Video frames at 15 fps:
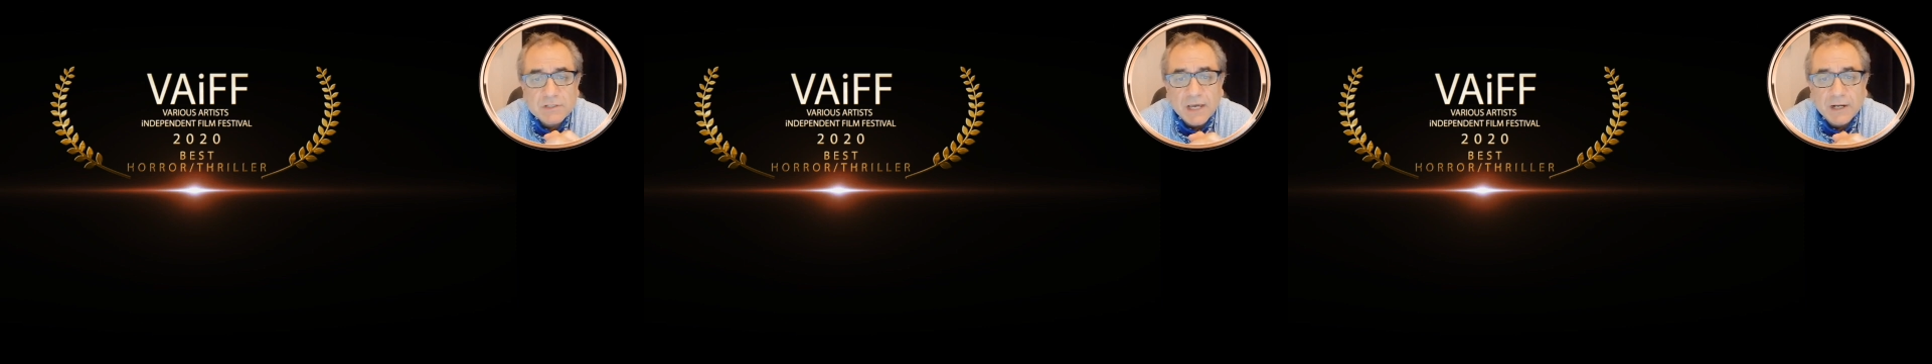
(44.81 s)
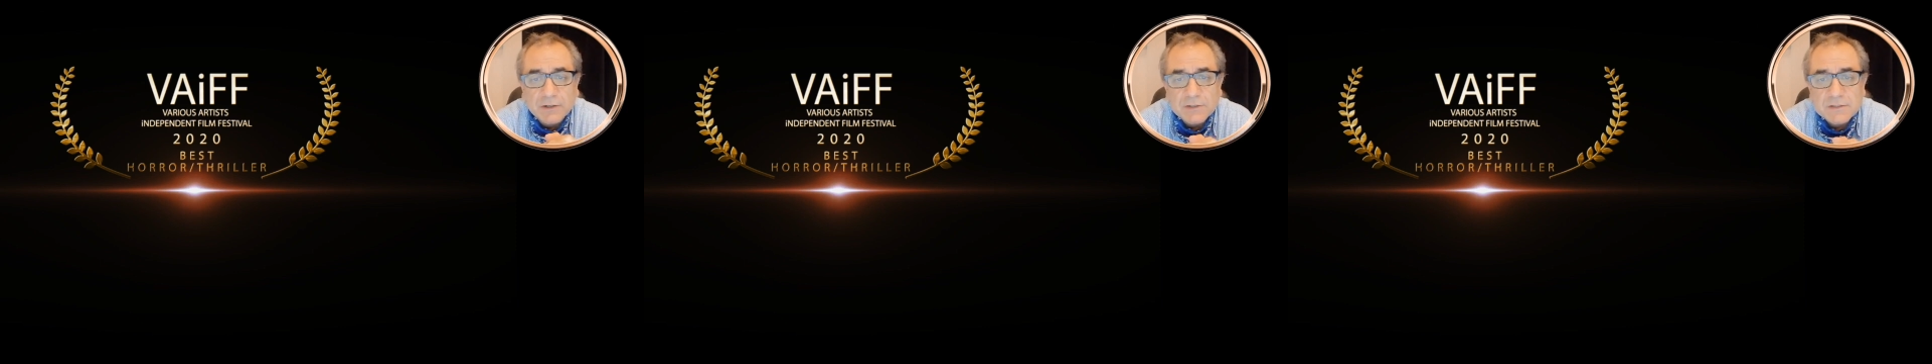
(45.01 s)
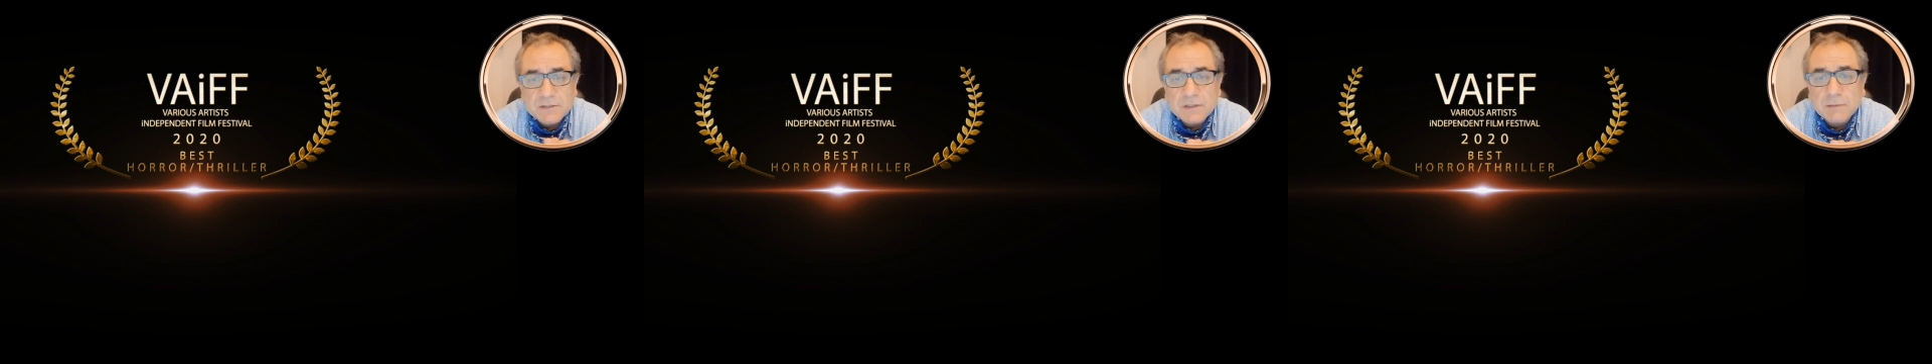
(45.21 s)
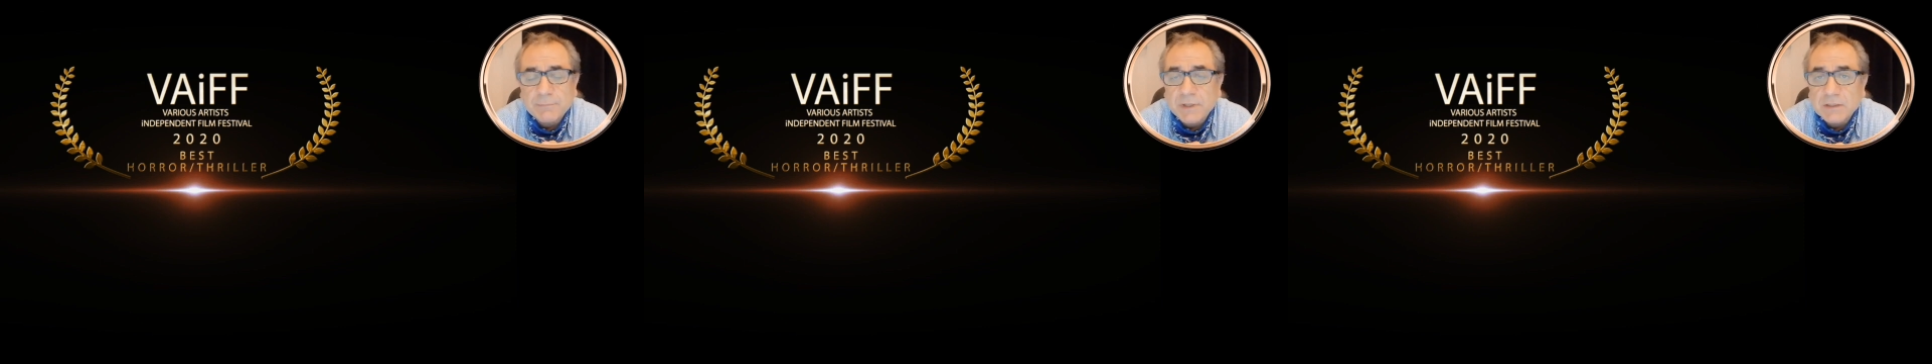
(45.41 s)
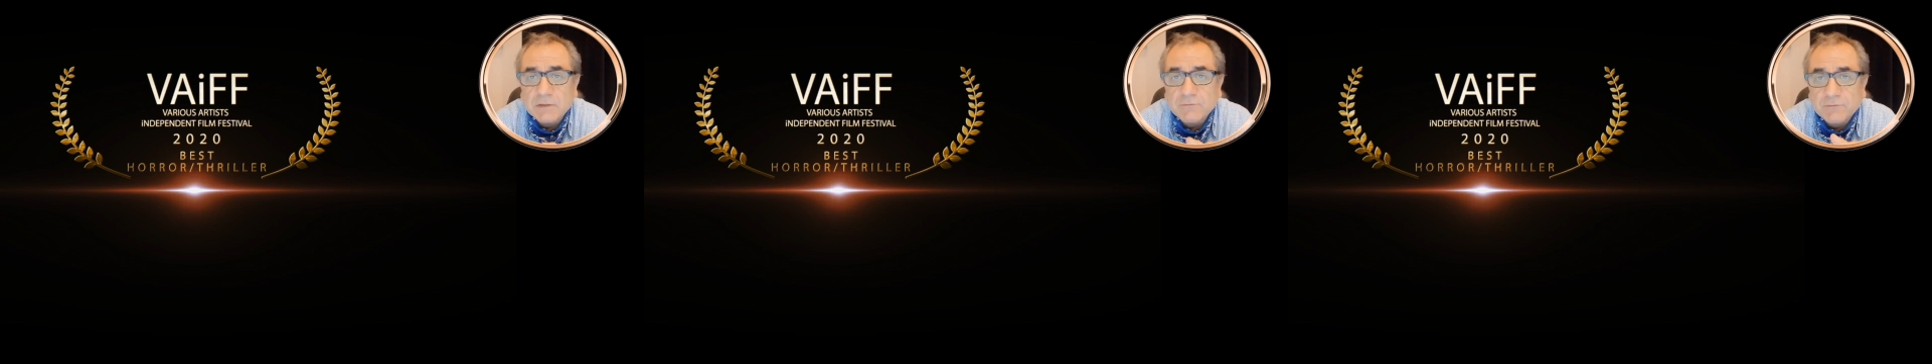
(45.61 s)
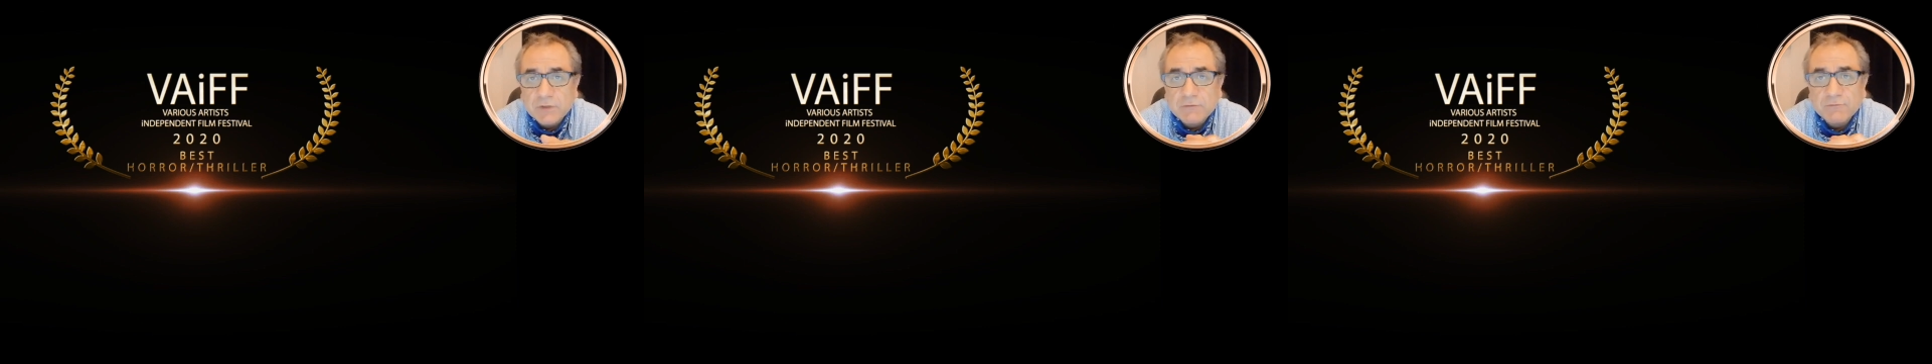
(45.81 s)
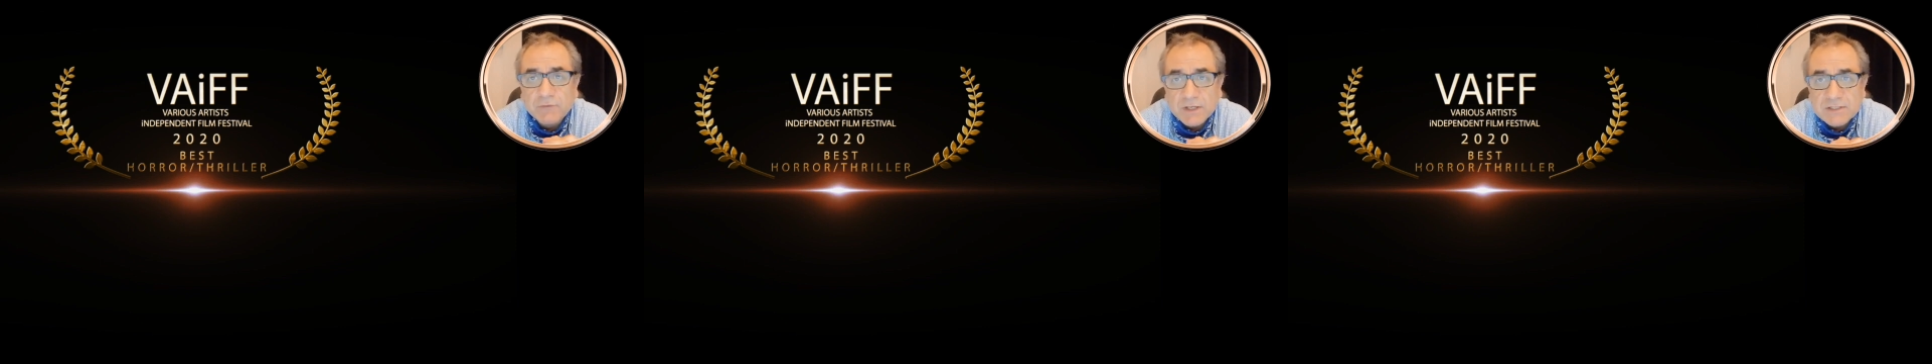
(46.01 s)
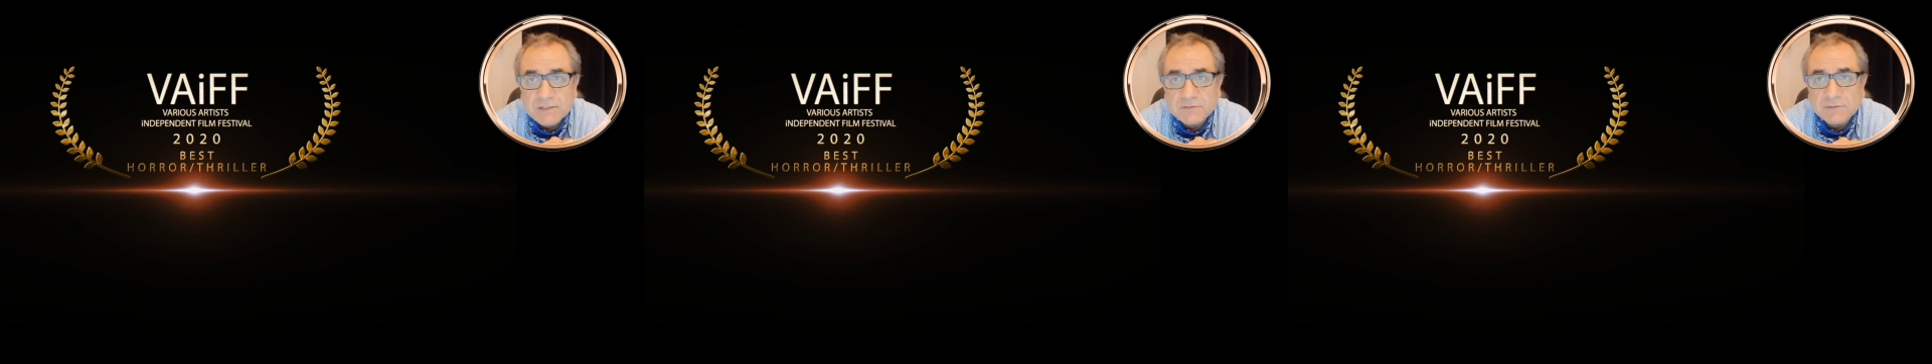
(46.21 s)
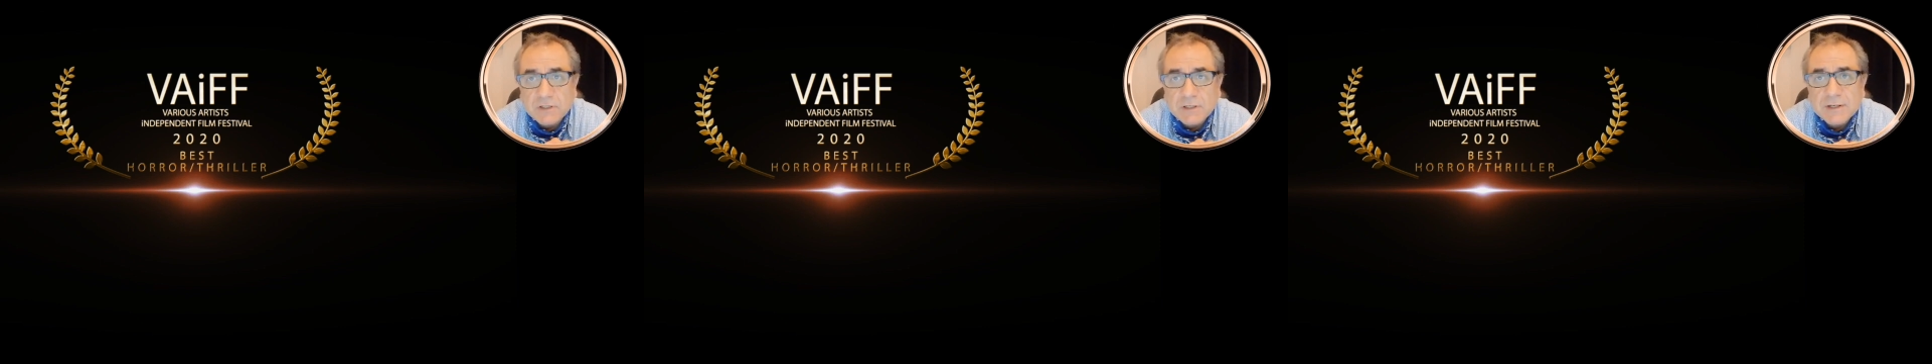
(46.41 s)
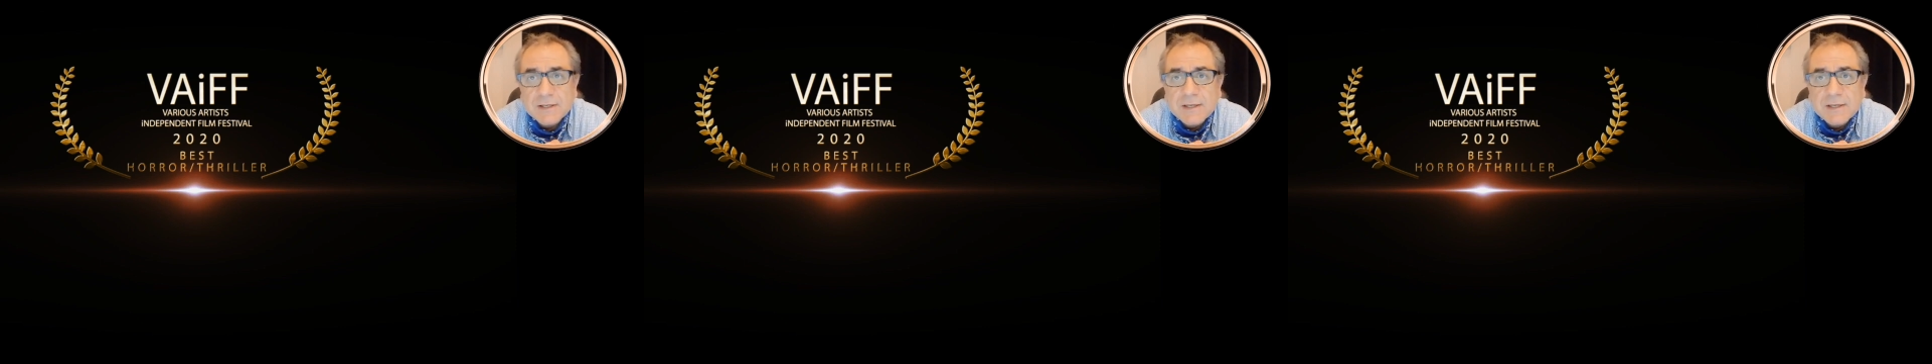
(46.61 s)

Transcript: Artists Independent Film Festival.